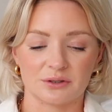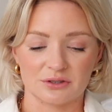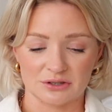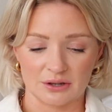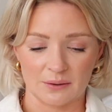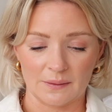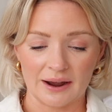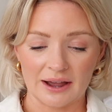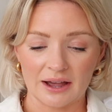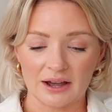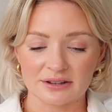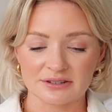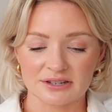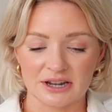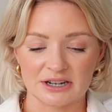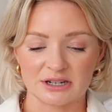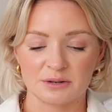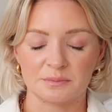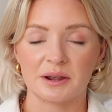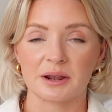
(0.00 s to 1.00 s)
so I asked
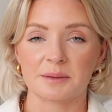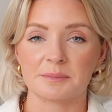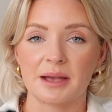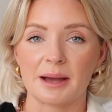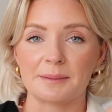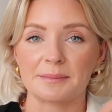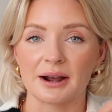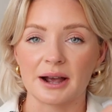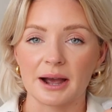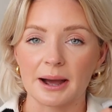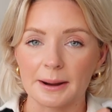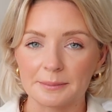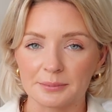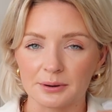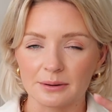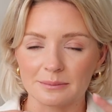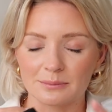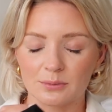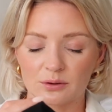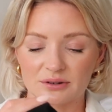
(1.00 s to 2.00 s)
her to pick me up a
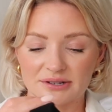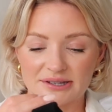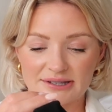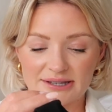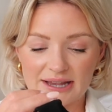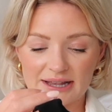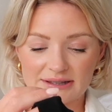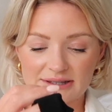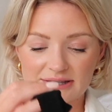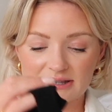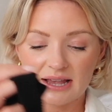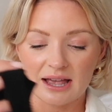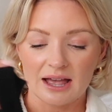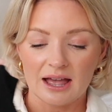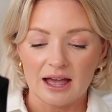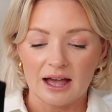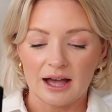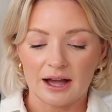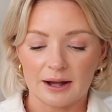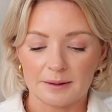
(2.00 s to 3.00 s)
couple more sets.
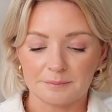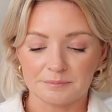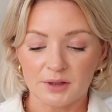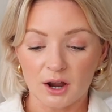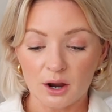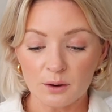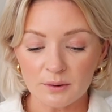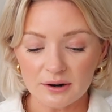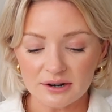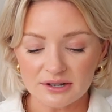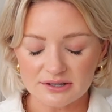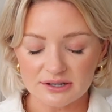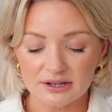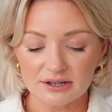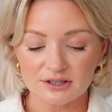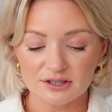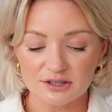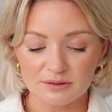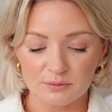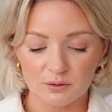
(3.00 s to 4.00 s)
I wear a
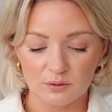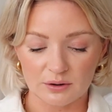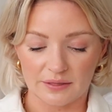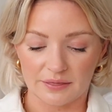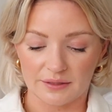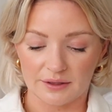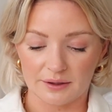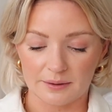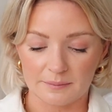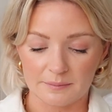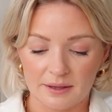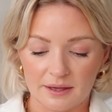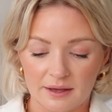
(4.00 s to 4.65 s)
size small in them.